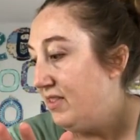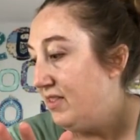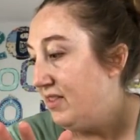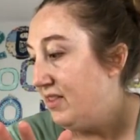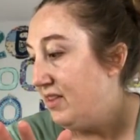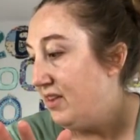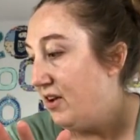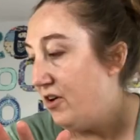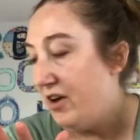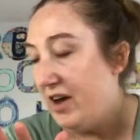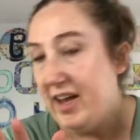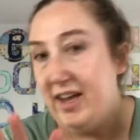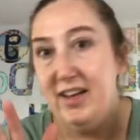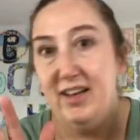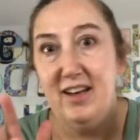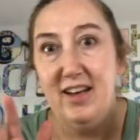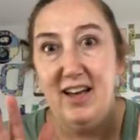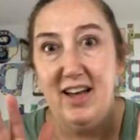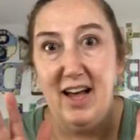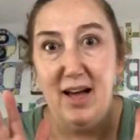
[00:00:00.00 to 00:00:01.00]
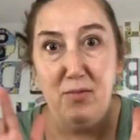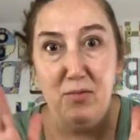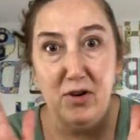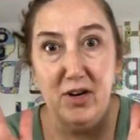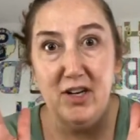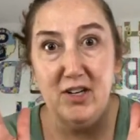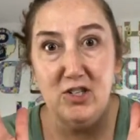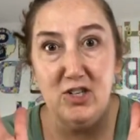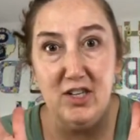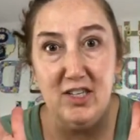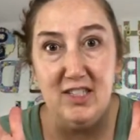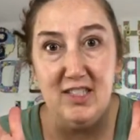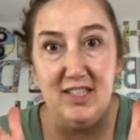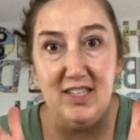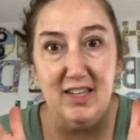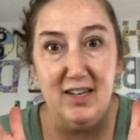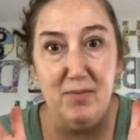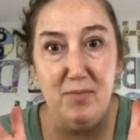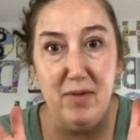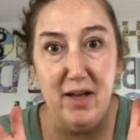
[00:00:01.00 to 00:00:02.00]
Okay, I'm
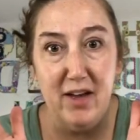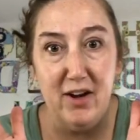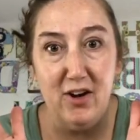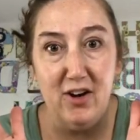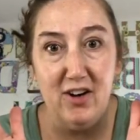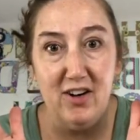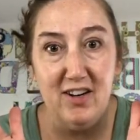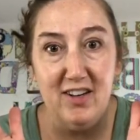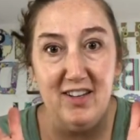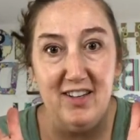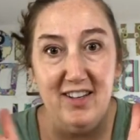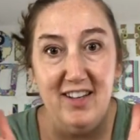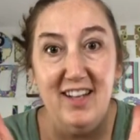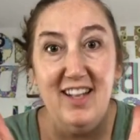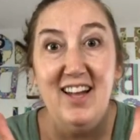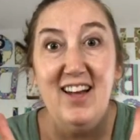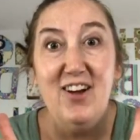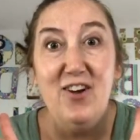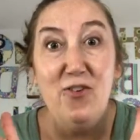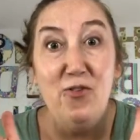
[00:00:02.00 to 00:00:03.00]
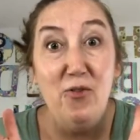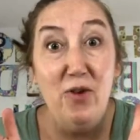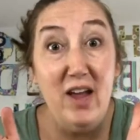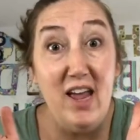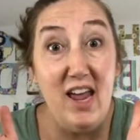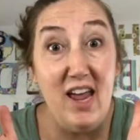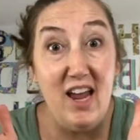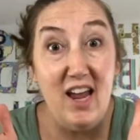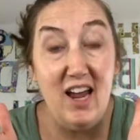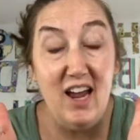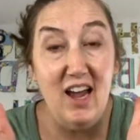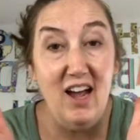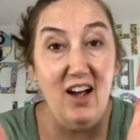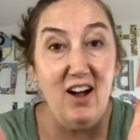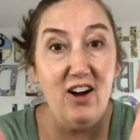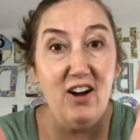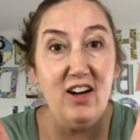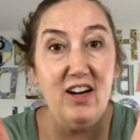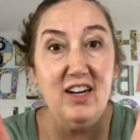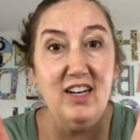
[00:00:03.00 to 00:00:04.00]
readjusted and better. We
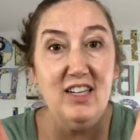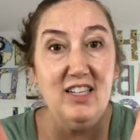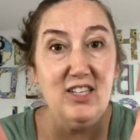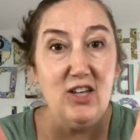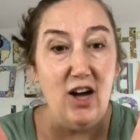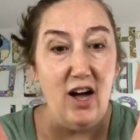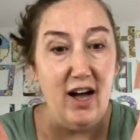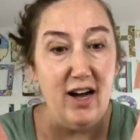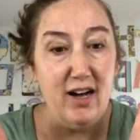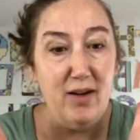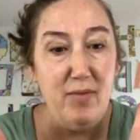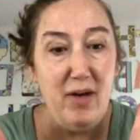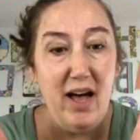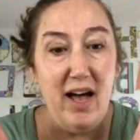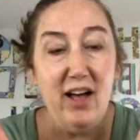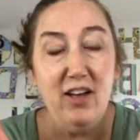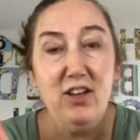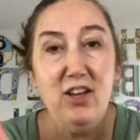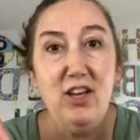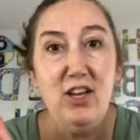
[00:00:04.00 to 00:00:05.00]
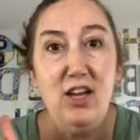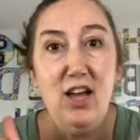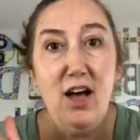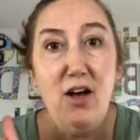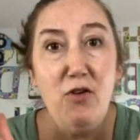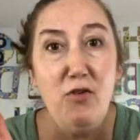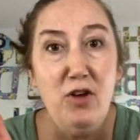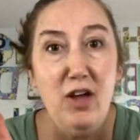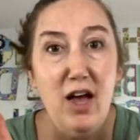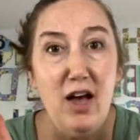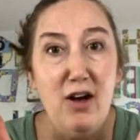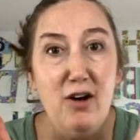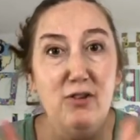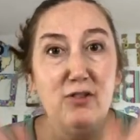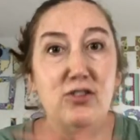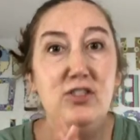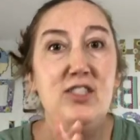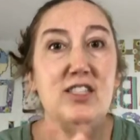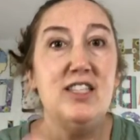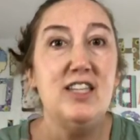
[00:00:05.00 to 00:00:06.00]
are going to talk about
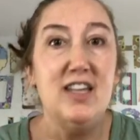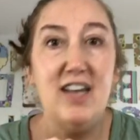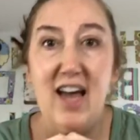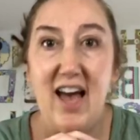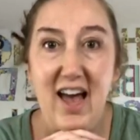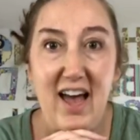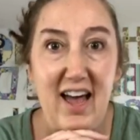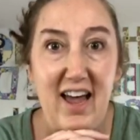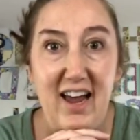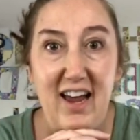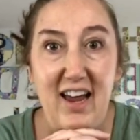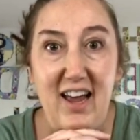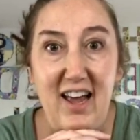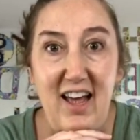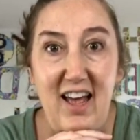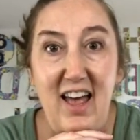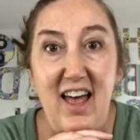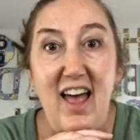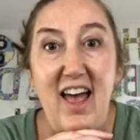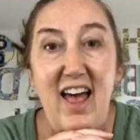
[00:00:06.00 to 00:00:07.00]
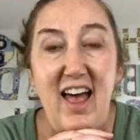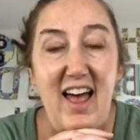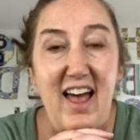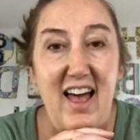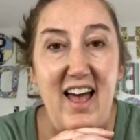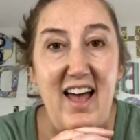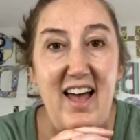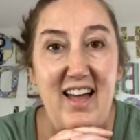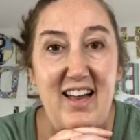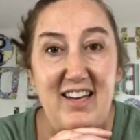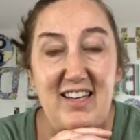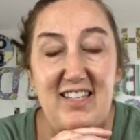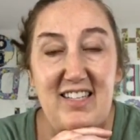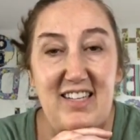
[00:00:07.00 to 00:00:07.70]
yo-yos today. And